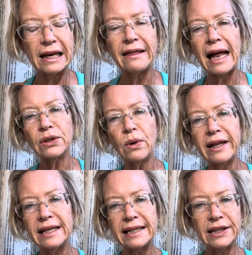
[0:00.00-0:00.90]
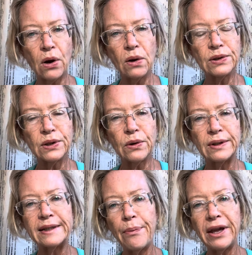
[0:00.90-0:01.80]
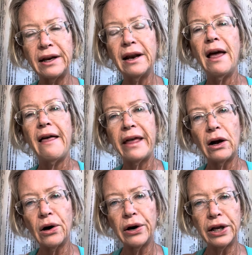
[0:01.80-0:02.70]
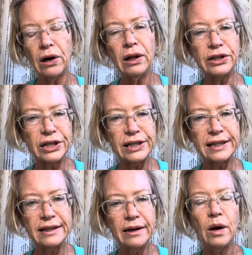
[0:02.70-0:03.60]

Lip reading: That's why this is also something that cardiologists